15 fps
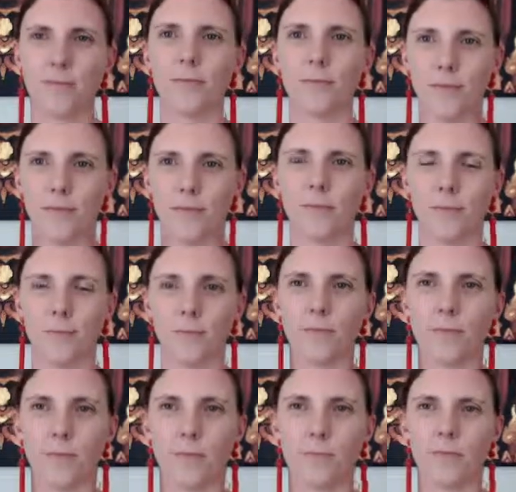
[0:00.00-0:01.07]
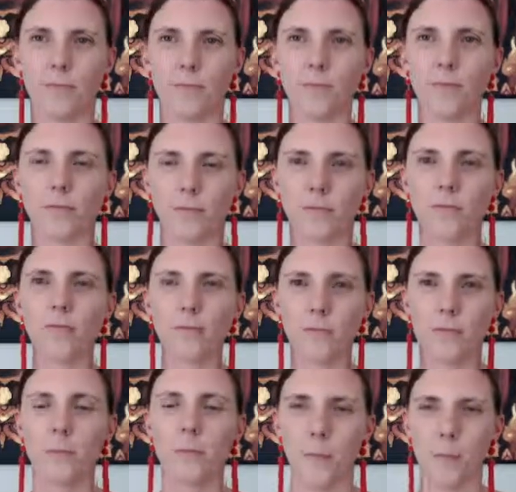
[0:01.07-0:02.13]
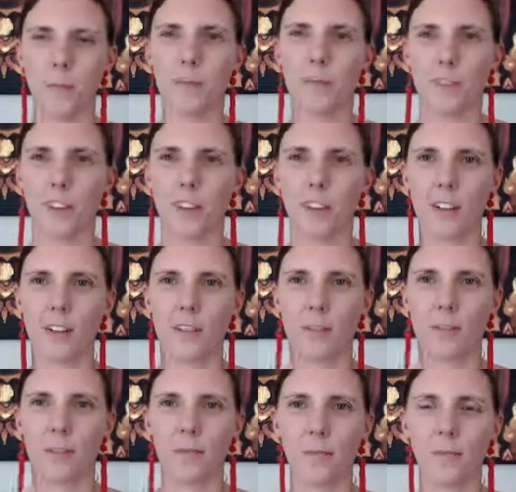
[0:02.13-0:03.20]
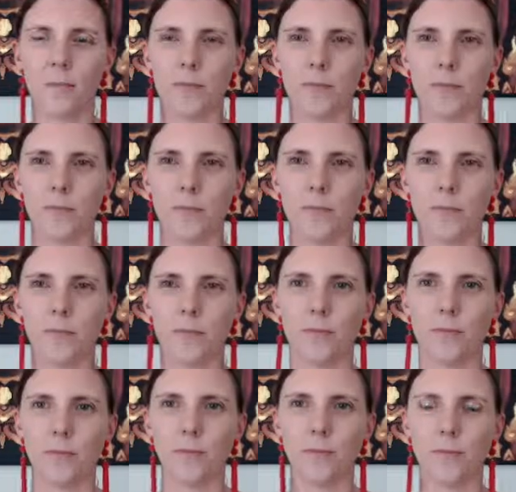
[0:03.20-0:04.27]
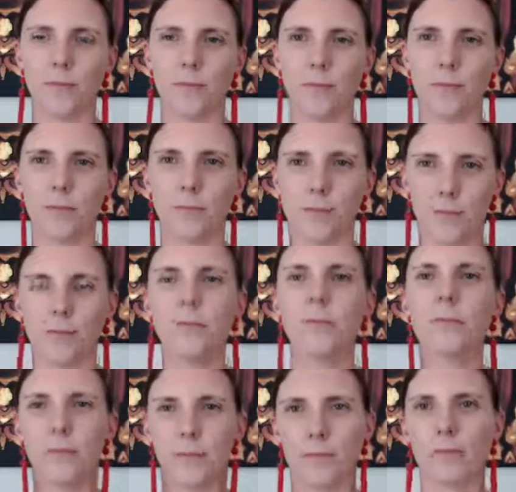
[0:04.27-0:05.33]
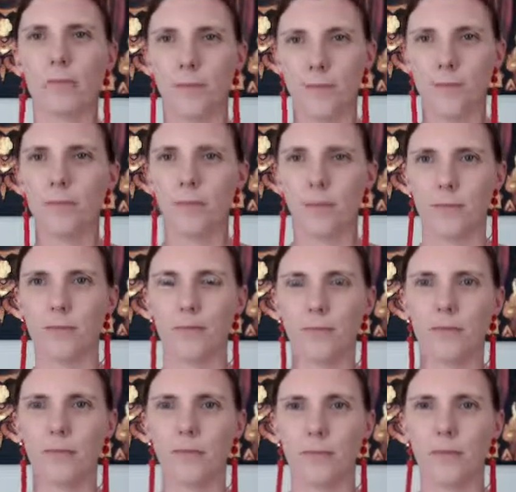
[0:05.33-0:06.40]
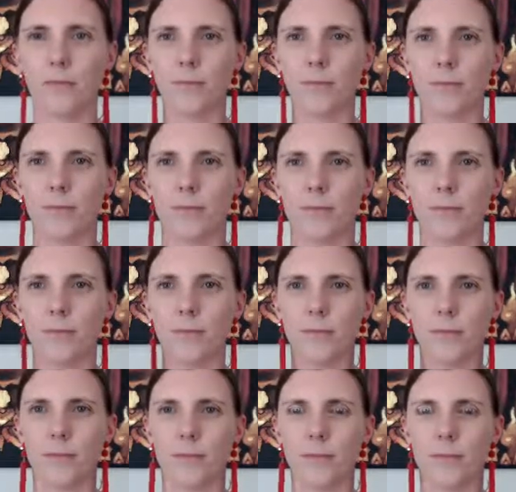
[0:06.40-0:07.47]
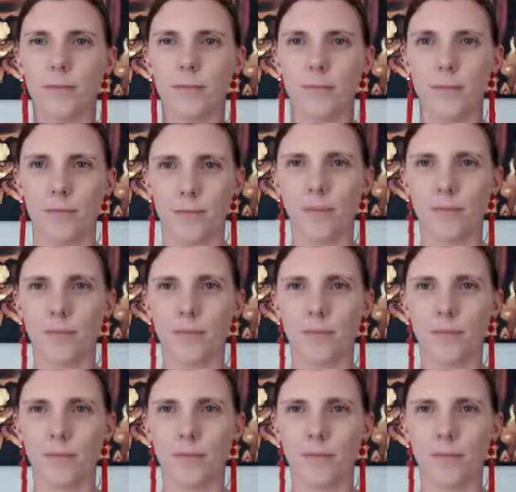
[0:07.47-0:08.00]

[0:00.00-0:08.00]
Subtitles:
This person isn't speaking.